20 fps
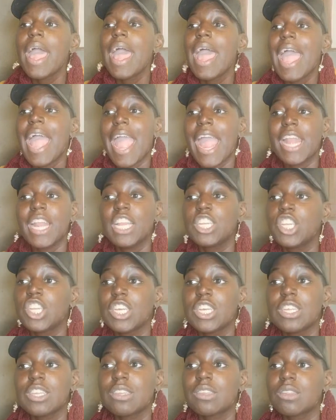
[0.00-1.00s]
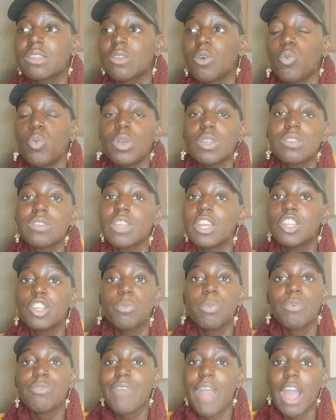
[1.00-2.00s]
And it just was such a
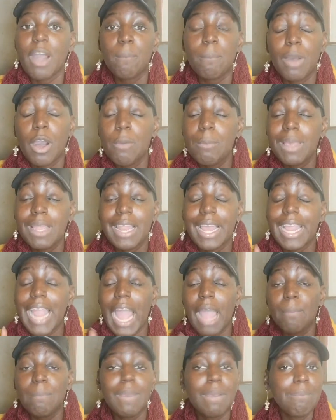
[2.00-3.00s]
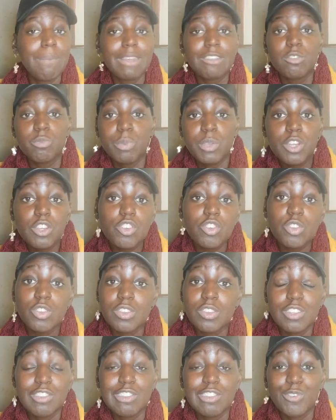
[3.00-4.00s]
profound moment. Like, I met my spiritual
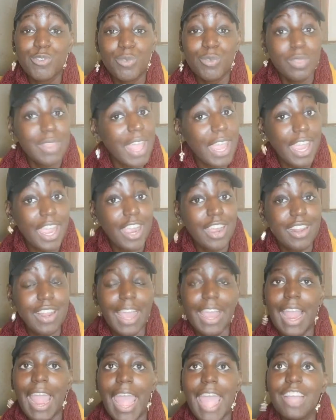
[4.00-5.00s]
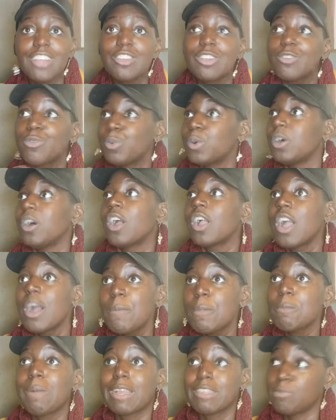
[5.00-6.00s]
sister there. Like, actually, well, a
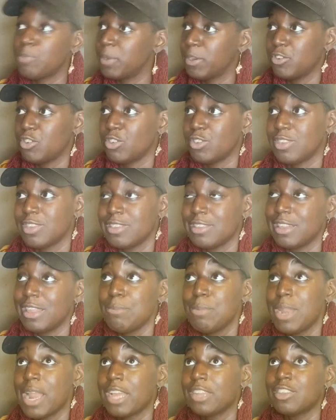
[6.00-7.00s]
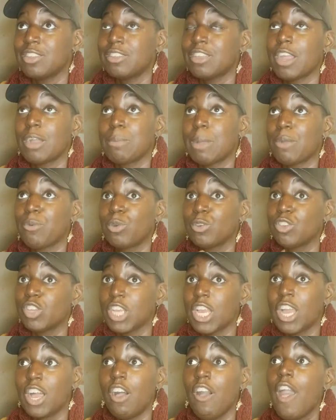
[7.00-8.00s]
couple of my spiritual sisters. Let me not just talk about
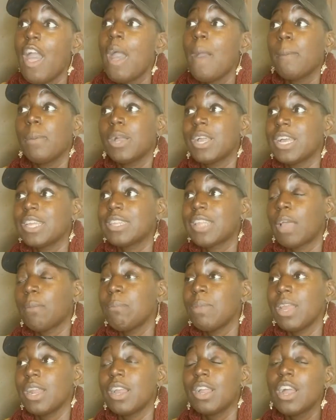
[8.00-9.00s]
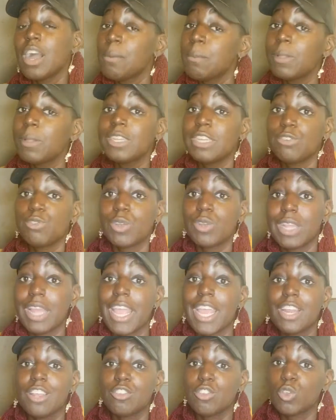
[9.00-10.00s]
Rochelle, because I met a couple of different
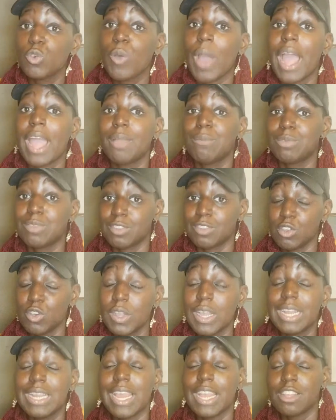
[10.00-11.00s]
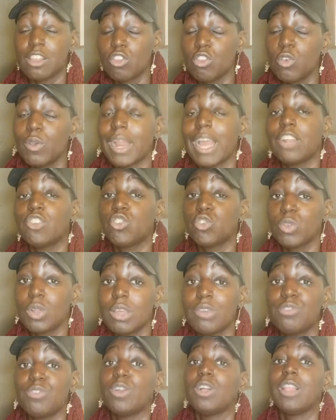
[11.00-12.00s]
ladies who I am still connected to and I
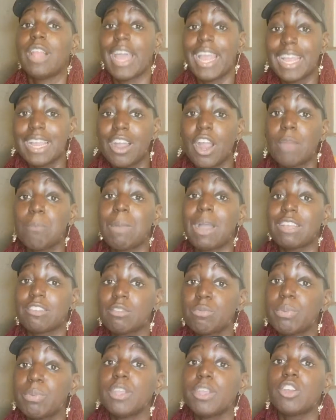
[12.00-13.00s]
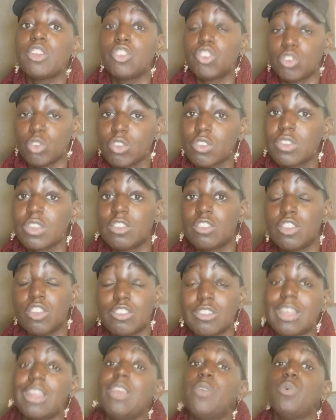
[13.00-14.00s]
truly feel like are my spiritual sisters.
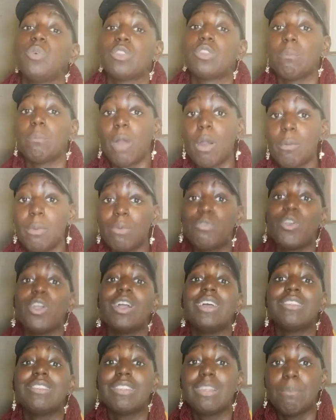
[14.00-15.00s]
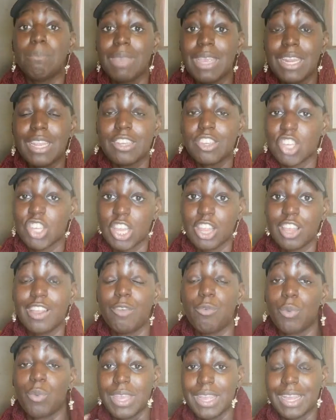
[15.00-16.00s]
And it was a moment for us to meet each other
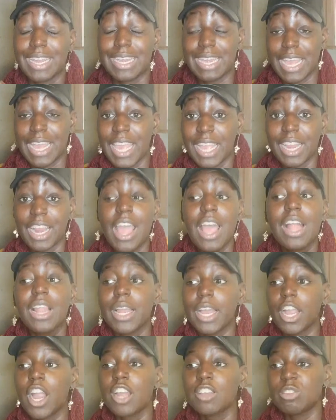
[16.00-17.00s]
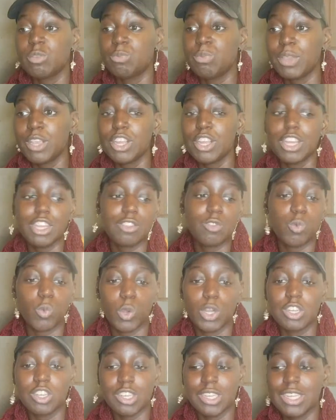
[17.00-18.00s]
and reconnect. Like, our spirits
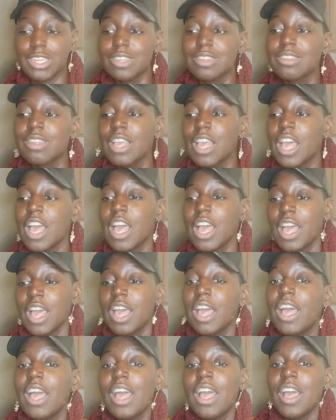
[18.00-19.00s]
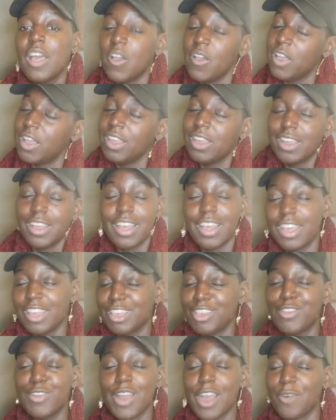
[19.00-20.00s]
were just,
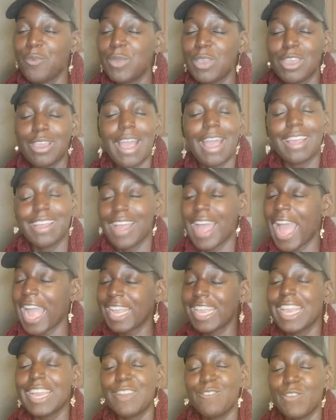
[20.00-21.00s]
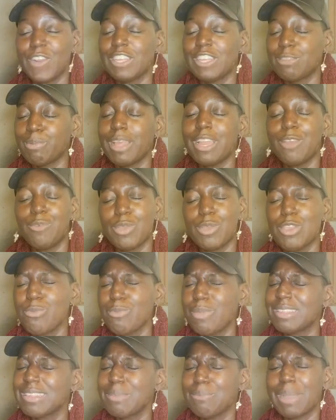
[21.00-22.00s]
when I can't even explain it, when you
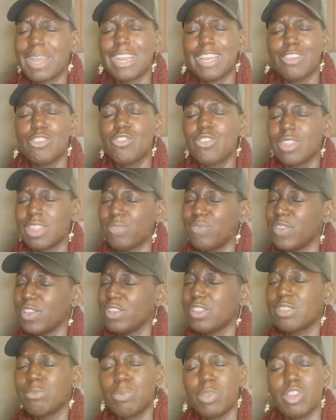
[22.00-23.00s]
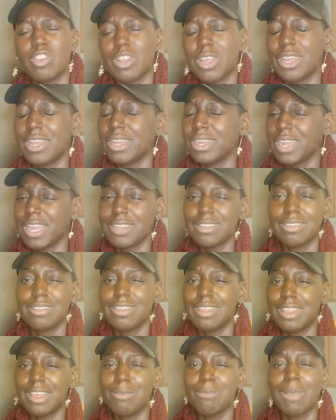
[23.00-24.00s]
meet somebody and you just feel spiritually connected
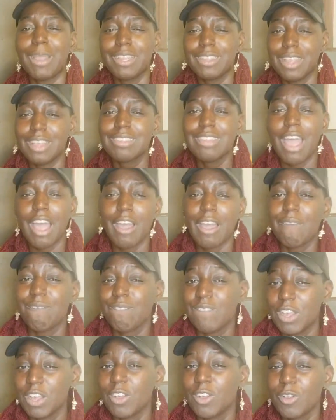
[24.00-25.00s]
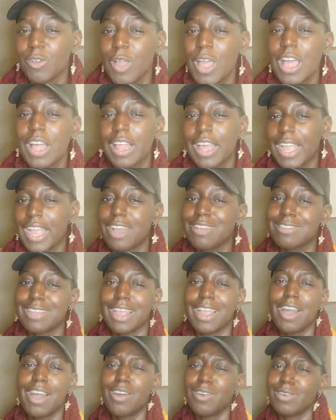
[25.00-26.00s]
to them. Like, that's how I felt. Like, I was
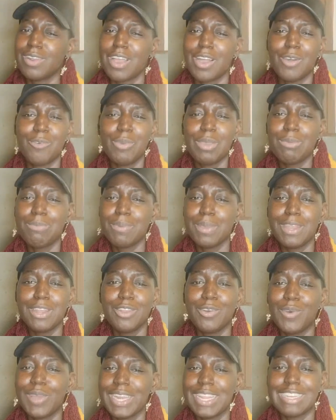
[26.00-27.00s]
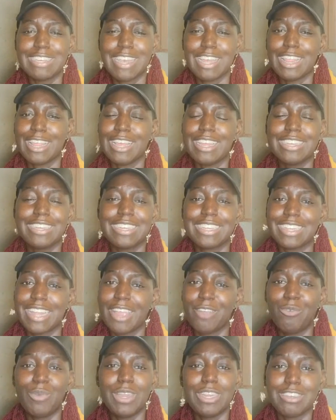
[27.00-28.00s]
like, oh no, we've been knowing each other. It's just
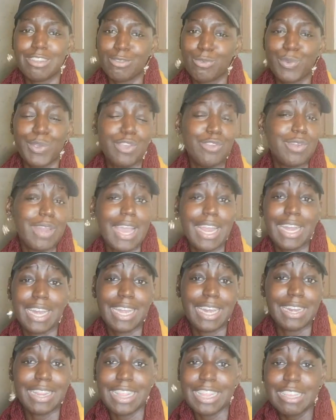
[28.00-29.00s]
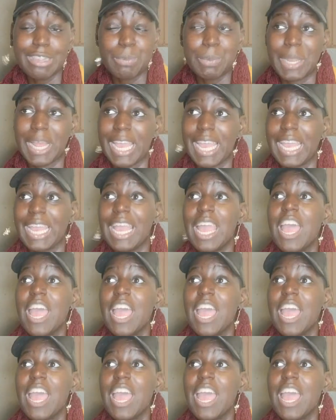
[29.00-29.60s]
like we just reunited in this plane.